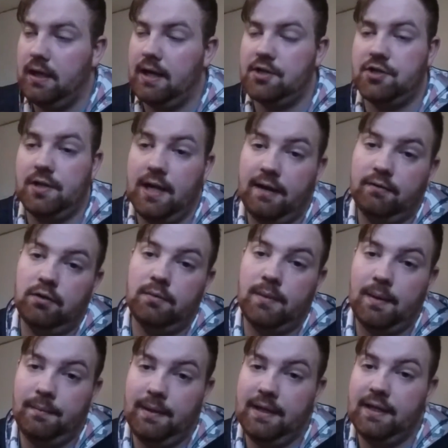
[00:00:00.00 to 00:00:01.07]
I should have all
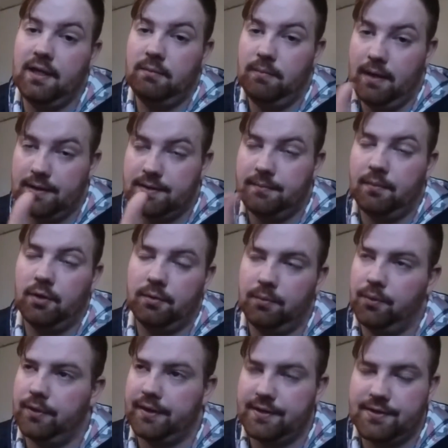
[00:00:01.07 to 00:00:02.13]
my media by tomorrow
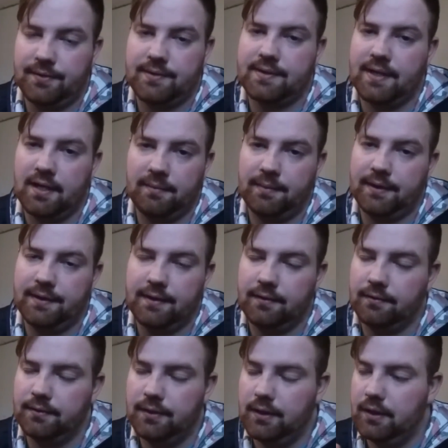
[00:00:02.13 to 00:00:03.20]
morning, so it's not a big
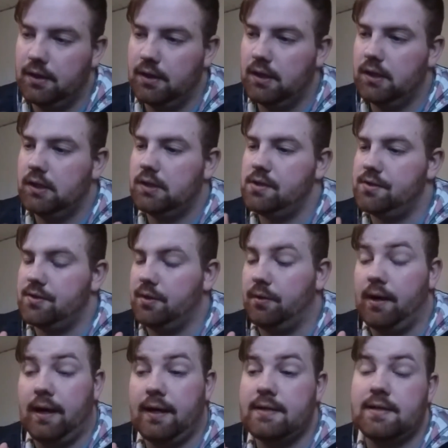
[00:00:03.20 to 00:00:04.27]
deal. So
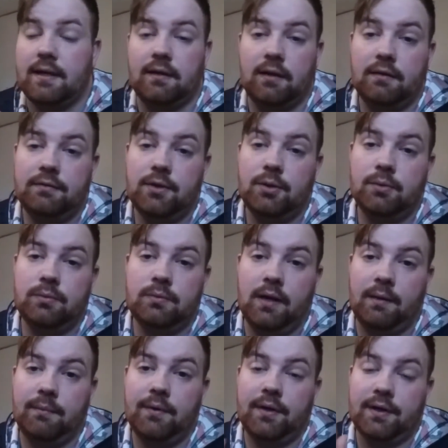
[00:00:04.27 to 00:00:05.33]
guys, I love you.
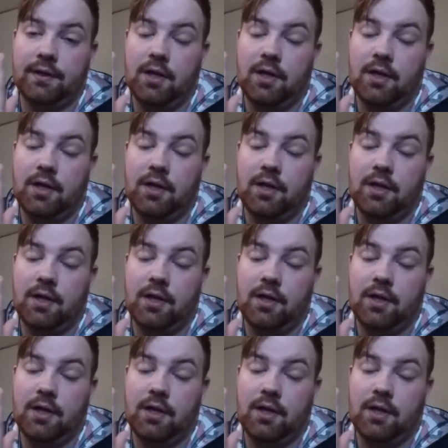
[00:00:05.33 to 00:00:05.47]
I'm gonna